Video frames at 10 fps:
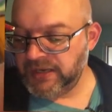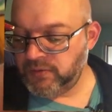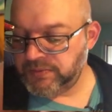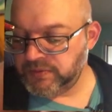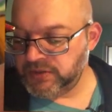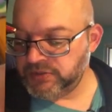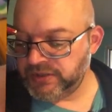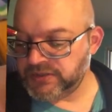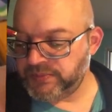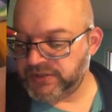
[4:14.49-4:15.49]
Equipped creature
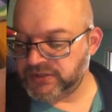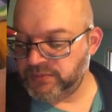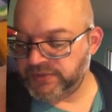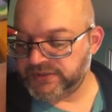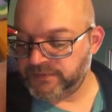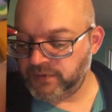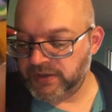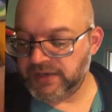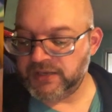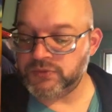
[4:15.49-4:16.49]
gets a +2/+4
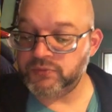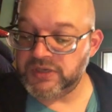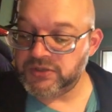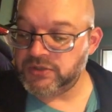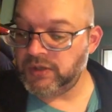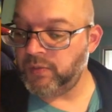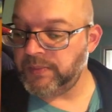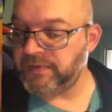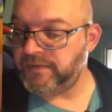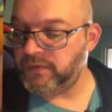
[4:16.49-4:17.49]
and has reach,
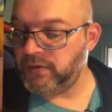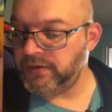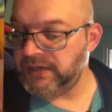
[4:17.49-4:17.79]
equip of 4.